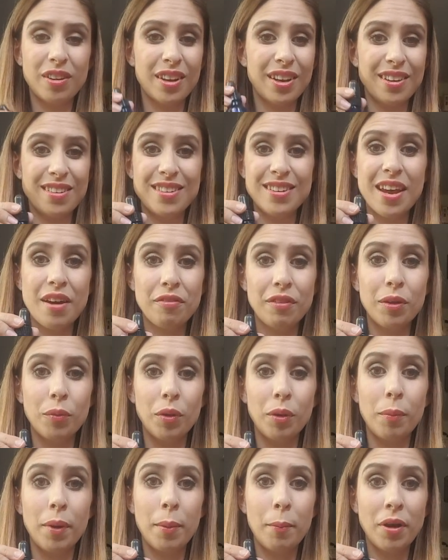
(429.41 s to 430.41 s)
it's definitely
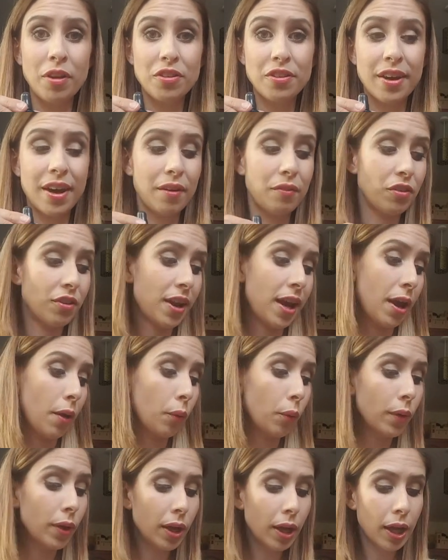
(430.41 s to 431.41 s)
one of my must-haves
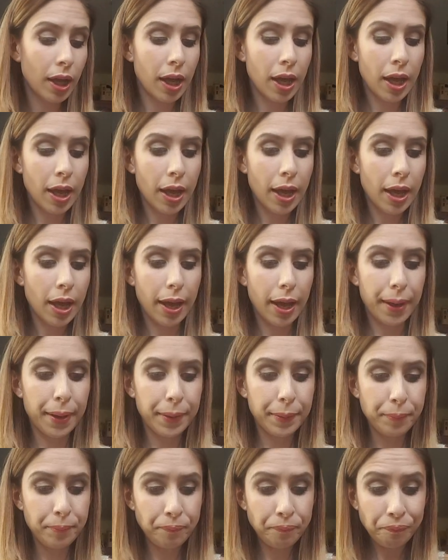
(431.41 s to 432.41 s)
now.
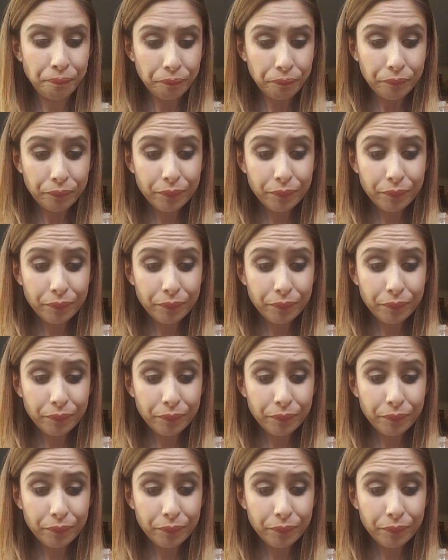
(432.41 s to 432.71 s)
And